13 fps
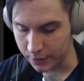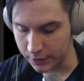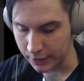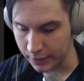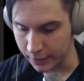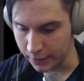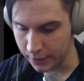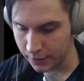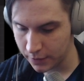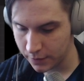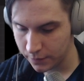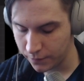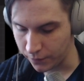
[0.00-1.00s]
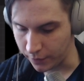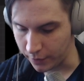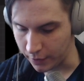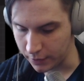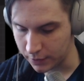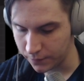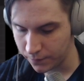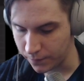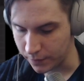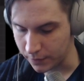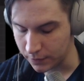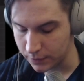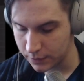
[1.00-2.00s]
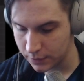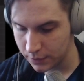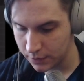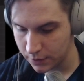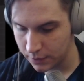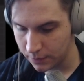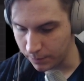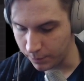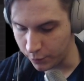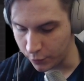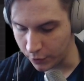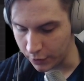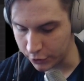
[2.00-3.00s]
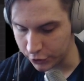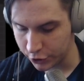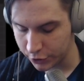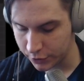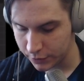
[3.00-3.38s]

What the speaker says: ink for that, different brush.